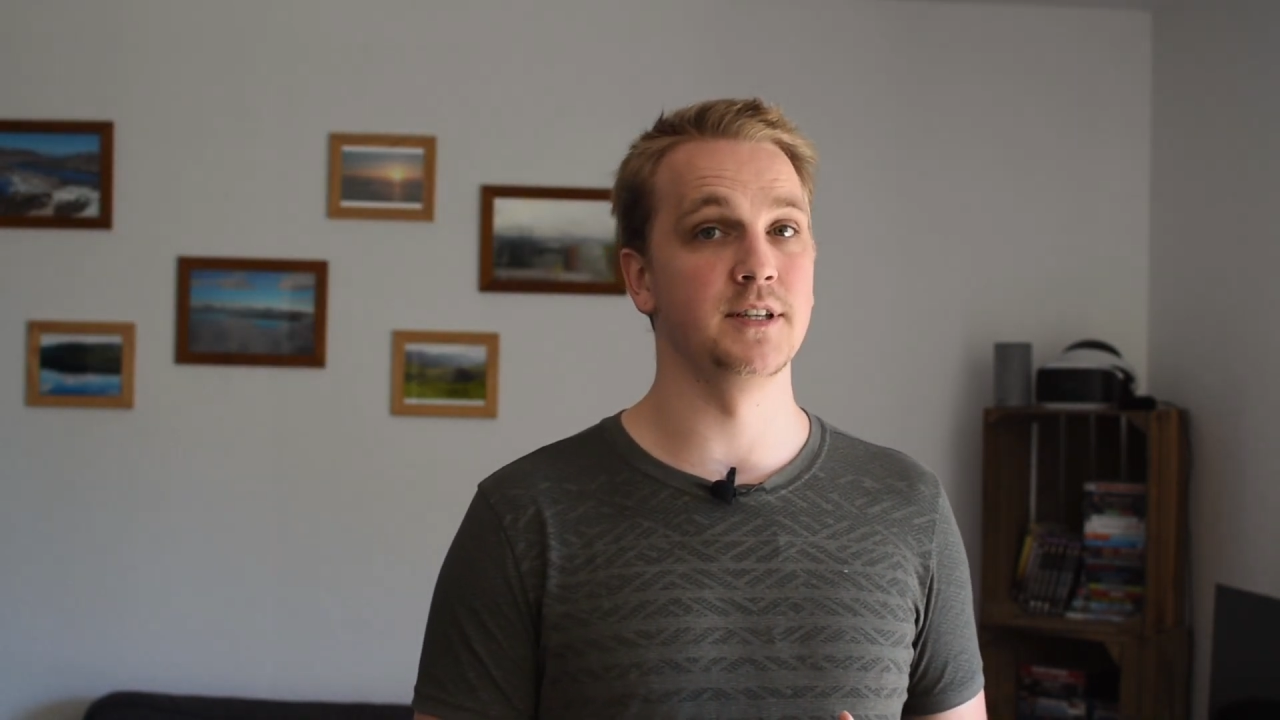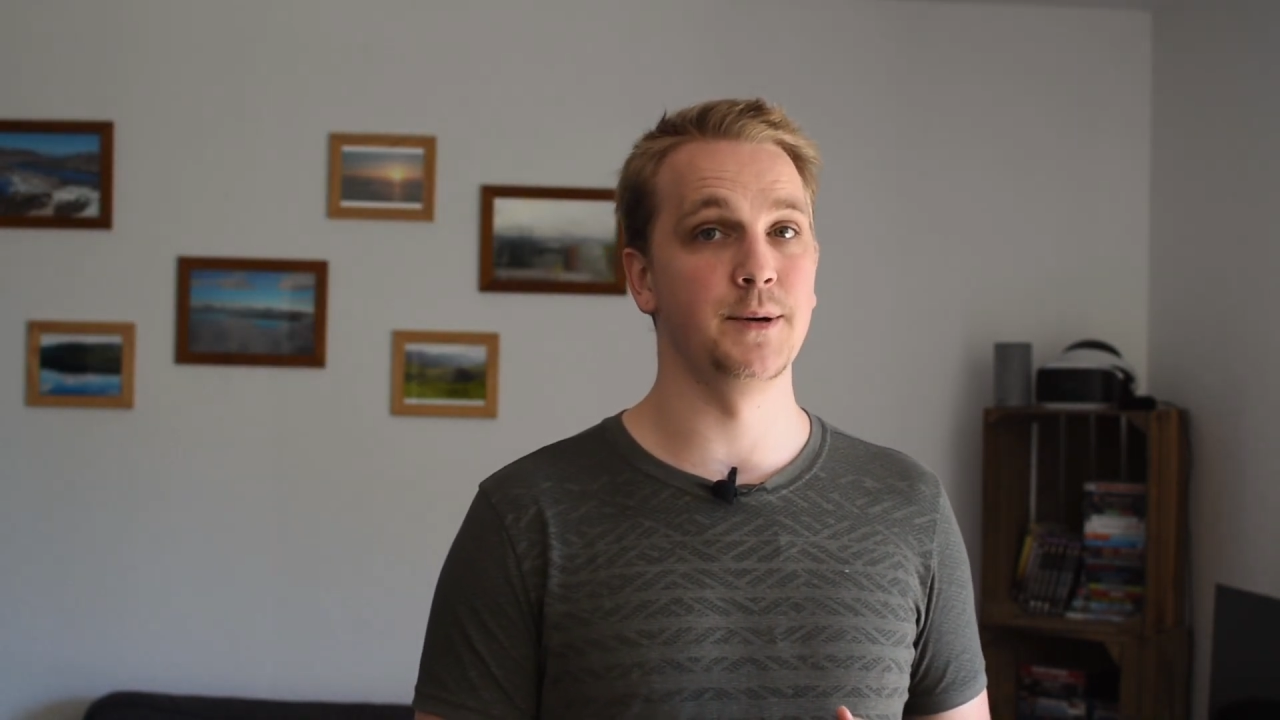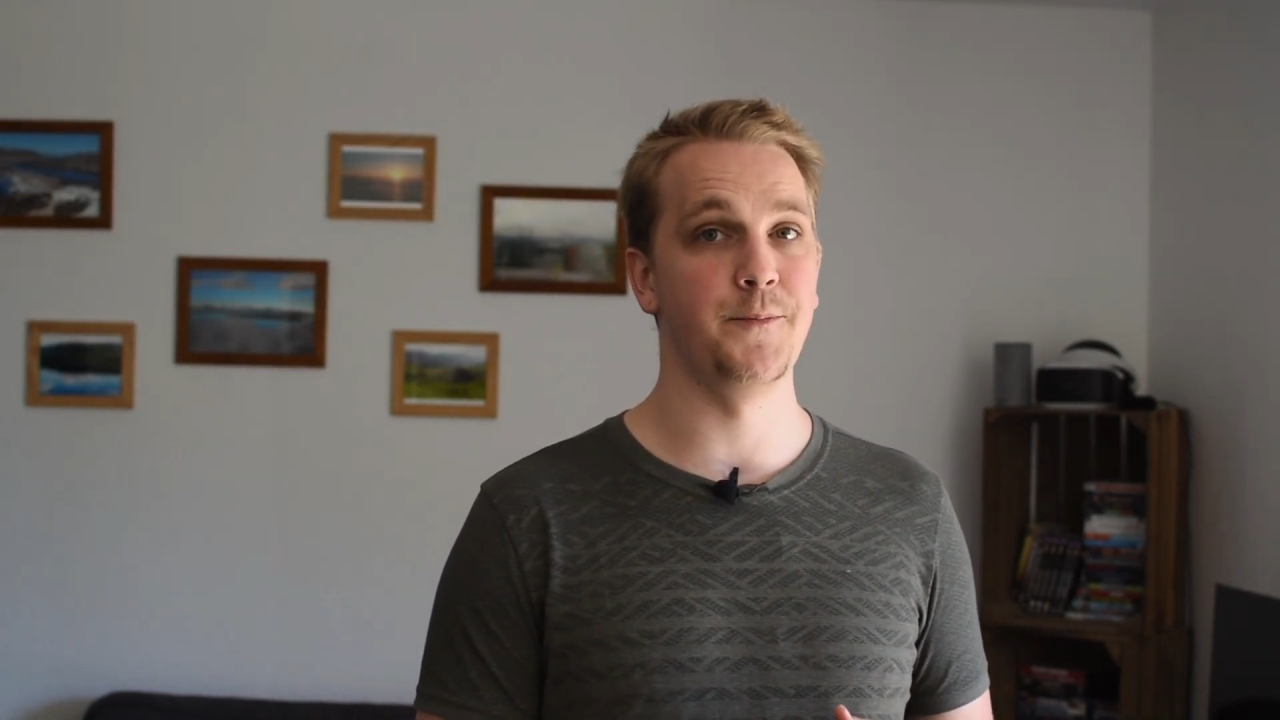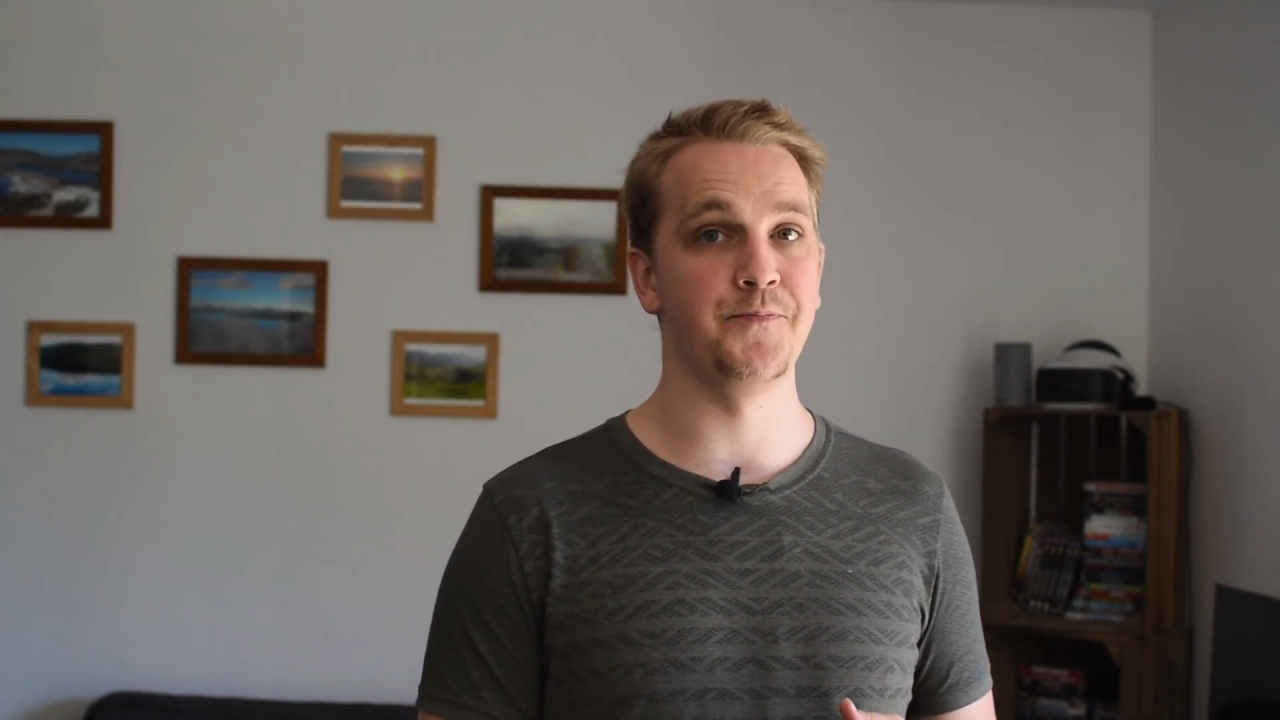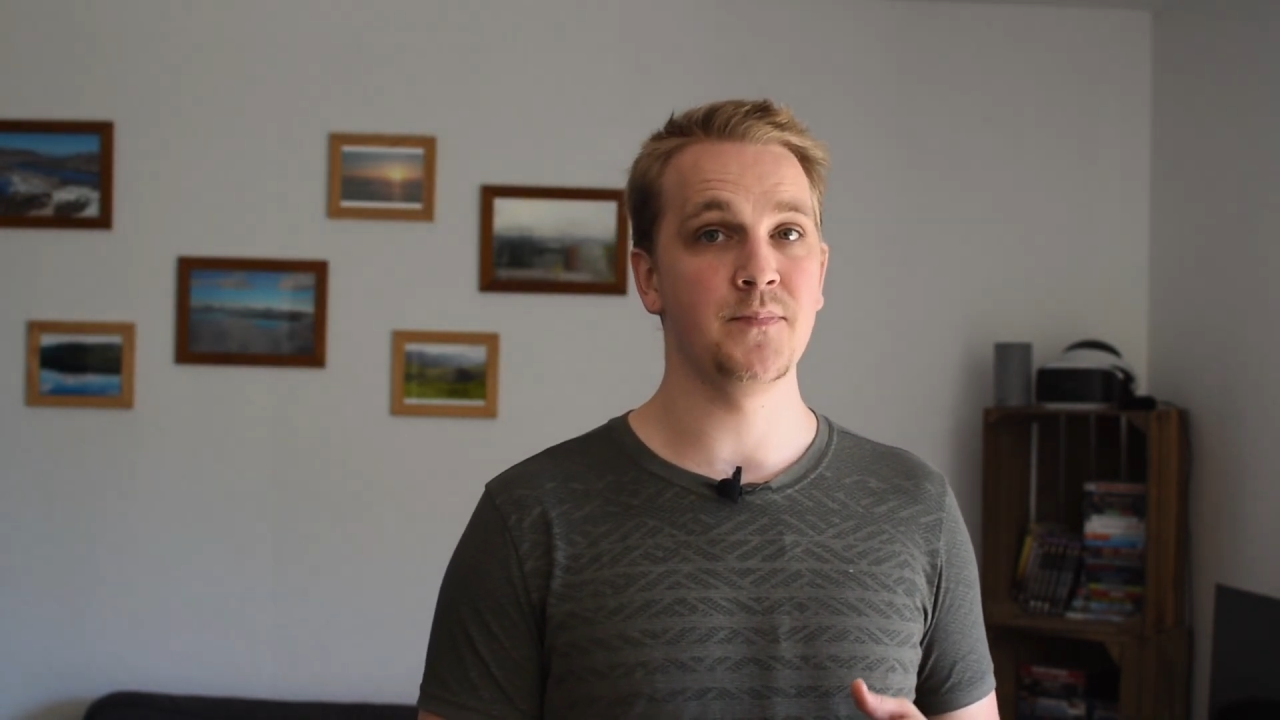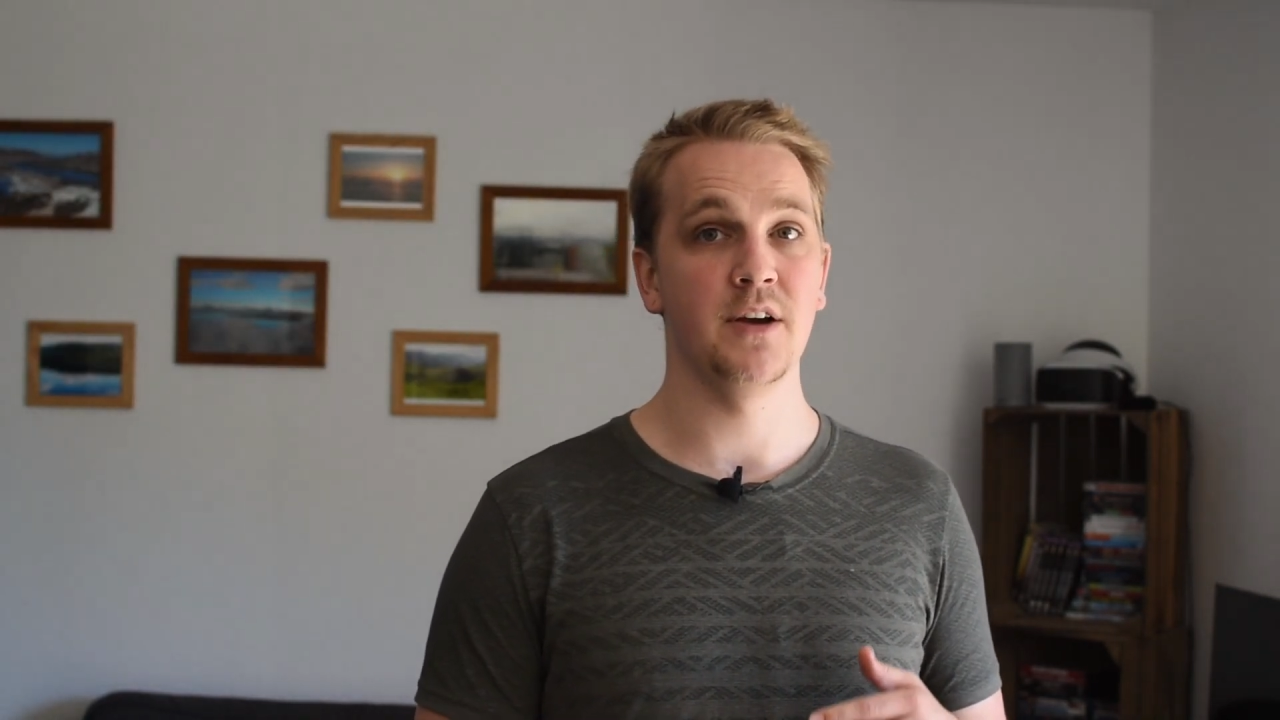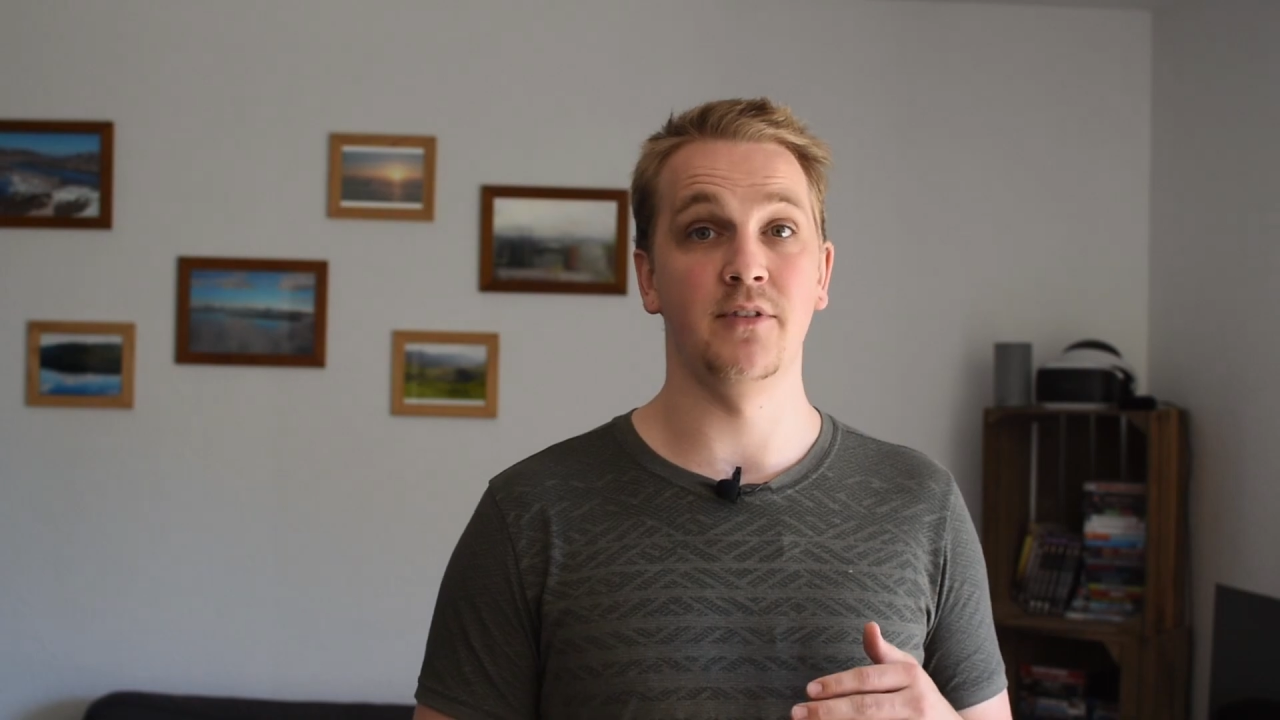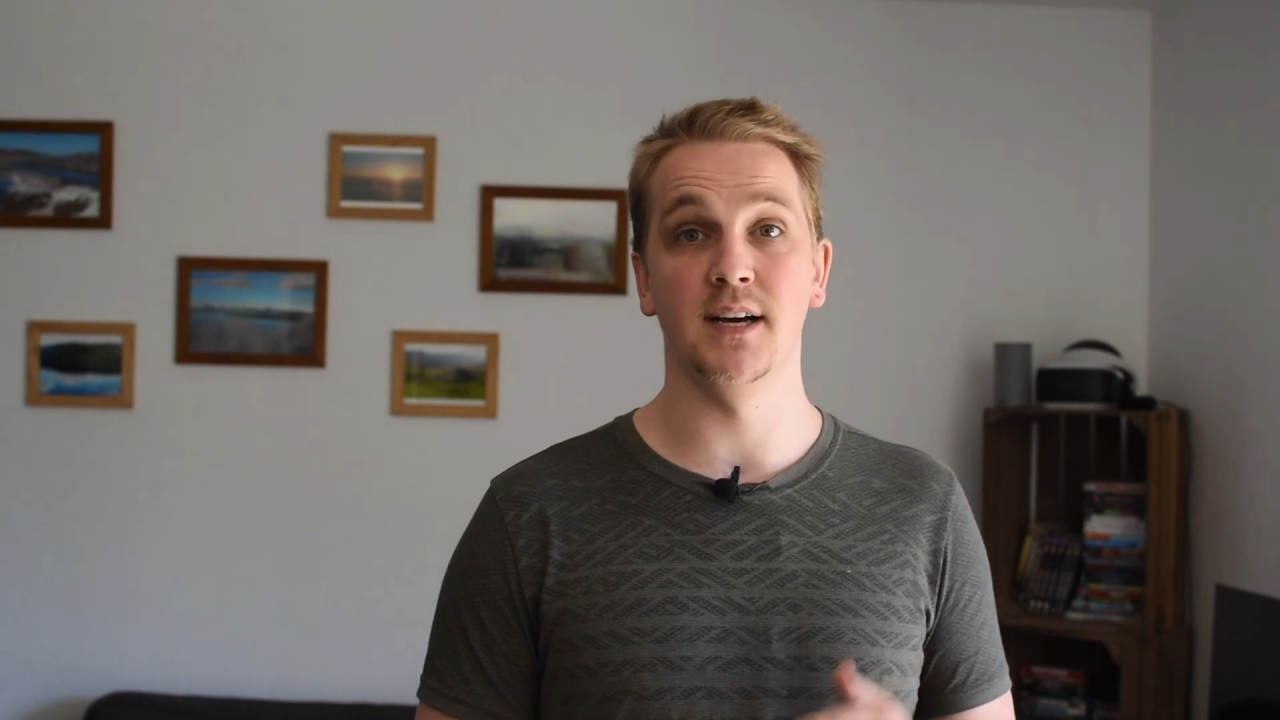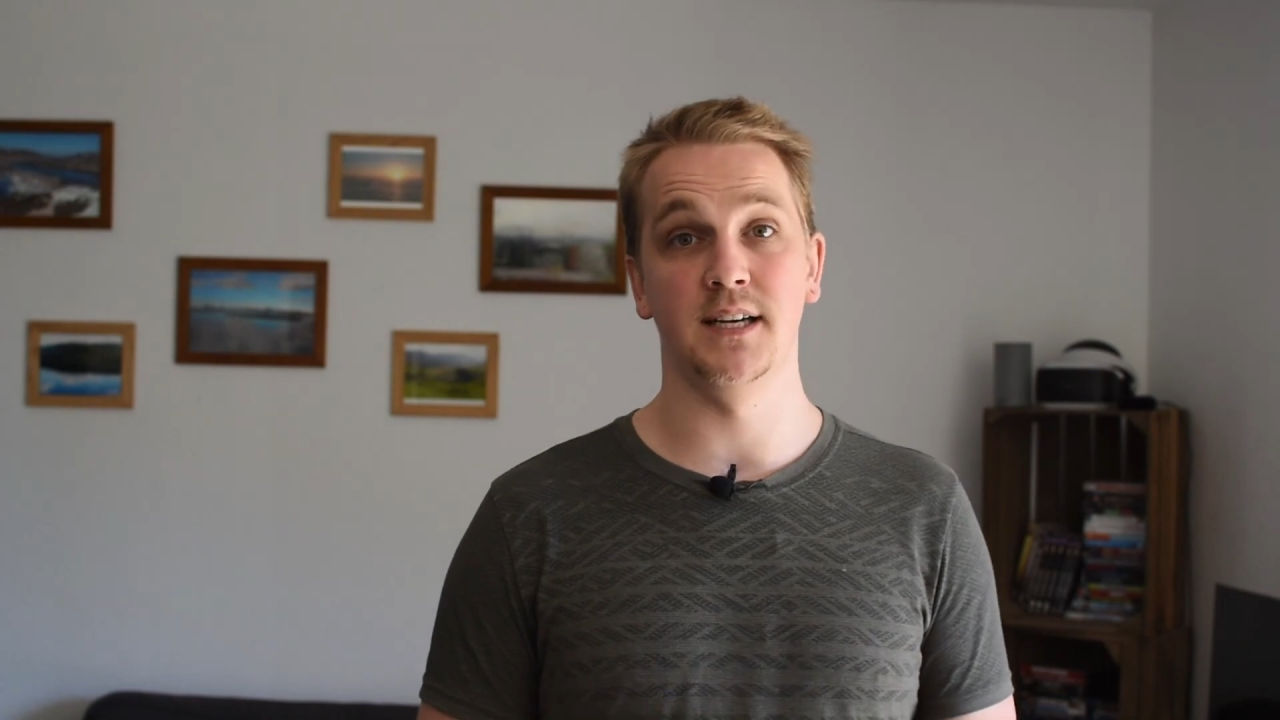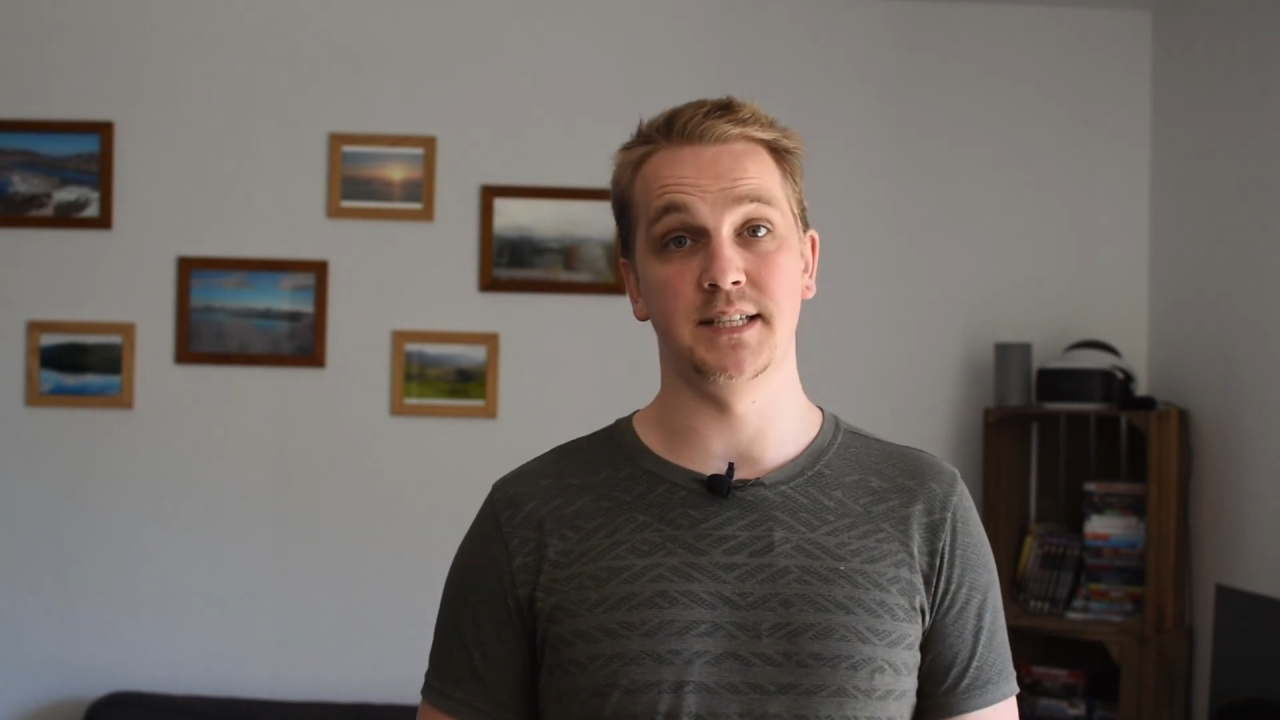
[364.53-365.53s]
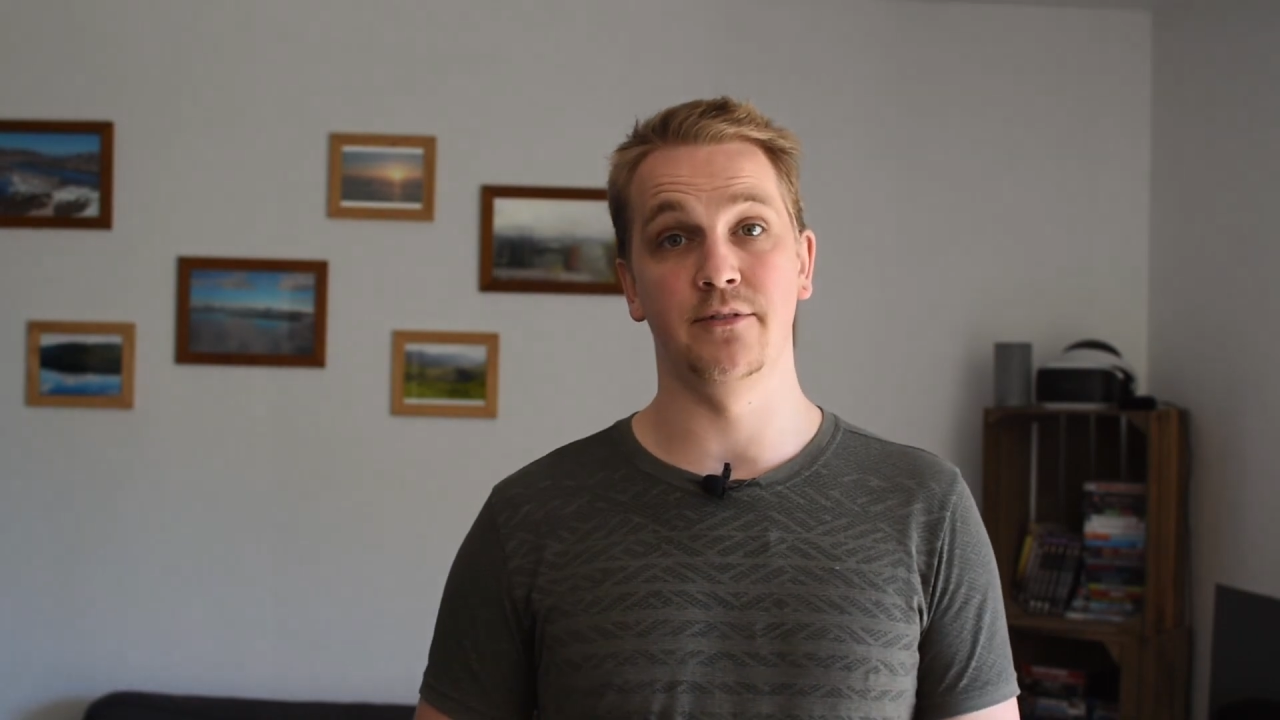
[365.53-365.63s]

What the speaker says: Violet